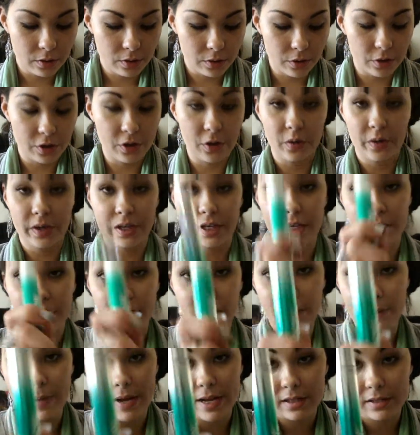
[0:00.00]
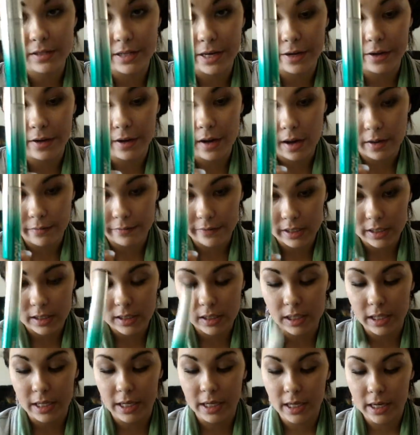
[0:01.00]
need a mascara,
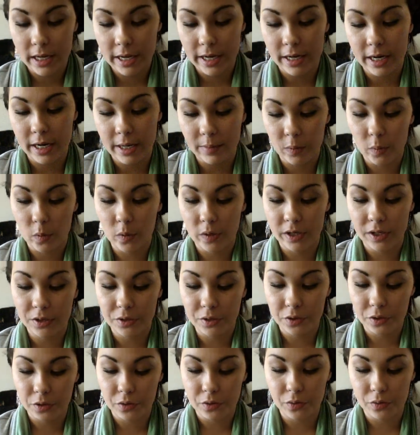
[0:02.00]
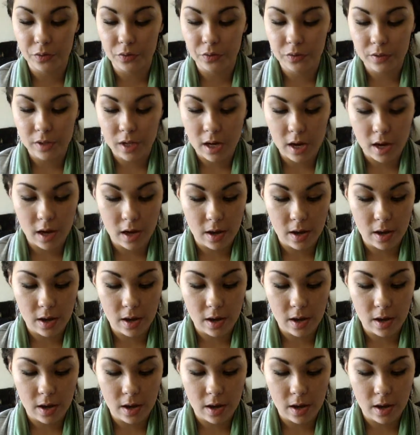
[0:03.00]
obviously, and I'm going to use